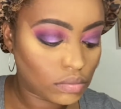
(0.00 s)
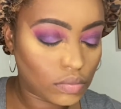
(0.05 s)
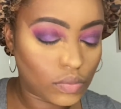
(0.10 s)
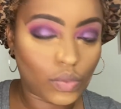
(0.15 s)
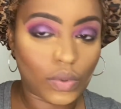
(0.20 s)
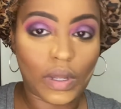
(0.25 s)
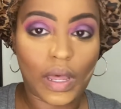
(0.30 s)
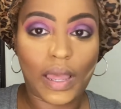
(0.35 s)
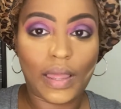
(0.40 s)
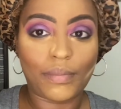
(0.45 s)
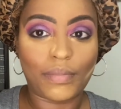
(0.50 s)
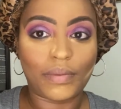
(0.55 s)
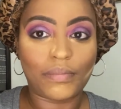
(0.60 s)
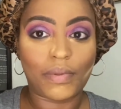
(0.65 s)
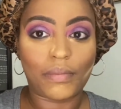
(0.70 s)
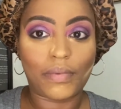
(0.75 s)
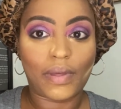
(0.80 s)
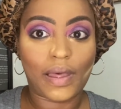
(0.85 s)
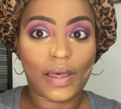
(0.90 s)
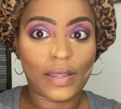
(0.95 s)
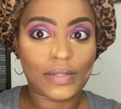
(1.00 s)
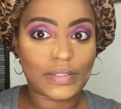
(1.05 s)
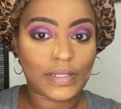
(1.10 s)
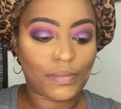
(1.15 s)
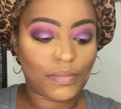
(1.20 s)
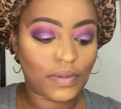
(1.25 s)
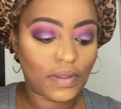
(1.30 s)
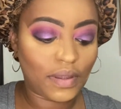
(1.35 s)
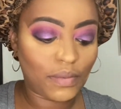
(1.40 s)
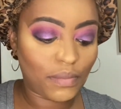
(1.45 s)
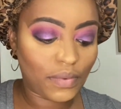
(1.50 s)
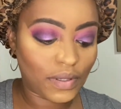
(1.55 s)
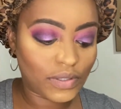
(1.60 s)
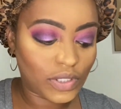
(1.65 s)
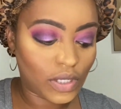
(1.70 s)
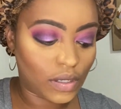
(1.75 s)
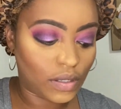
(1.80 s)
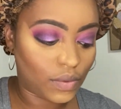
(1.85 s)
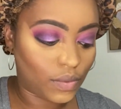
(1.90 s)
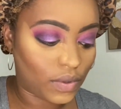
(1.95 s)
Well, I didn't mean to make my eyes that big, but
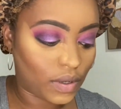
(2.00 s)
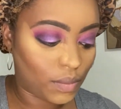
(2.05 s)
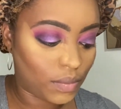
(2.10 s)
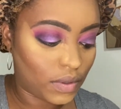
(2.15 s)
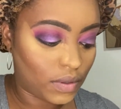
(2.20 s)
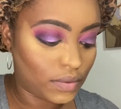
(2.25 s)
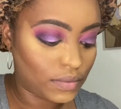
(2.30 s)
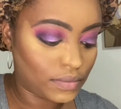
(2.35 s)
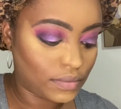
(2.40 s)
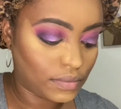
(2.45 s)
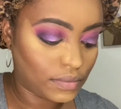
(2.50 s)
y'all know what I mean.